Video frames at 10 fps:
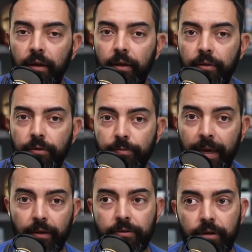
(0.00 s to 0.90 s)
those
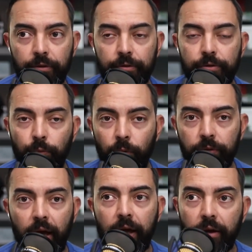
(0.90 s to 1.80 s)
mangoes, and others will
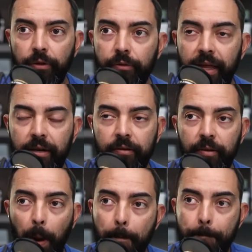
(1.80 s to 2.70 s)
not. Other than
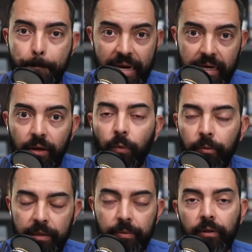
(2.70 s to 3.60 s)
being where
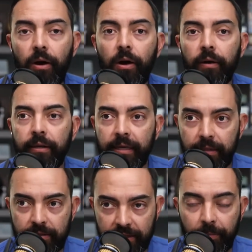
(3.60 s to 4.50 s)
people are and
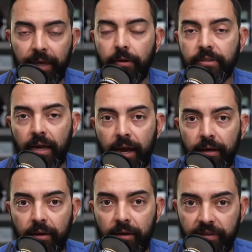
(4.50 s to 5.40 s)
stepping
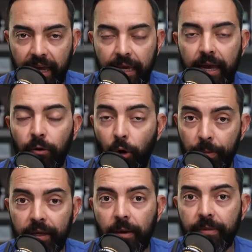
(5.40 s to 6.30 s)
outside of that gate or
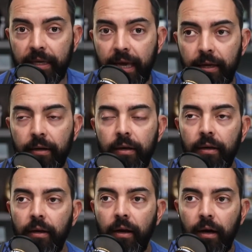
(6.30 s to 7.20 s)
opening up the gate,
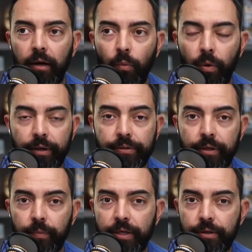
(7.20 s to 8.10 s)
what else
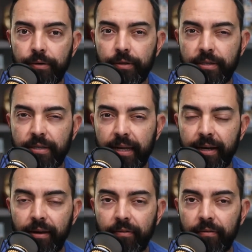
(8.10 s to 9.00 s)
could we do to stand
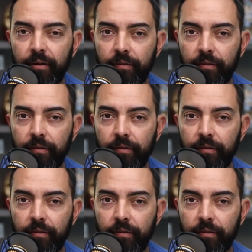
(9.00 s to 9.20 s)
out of the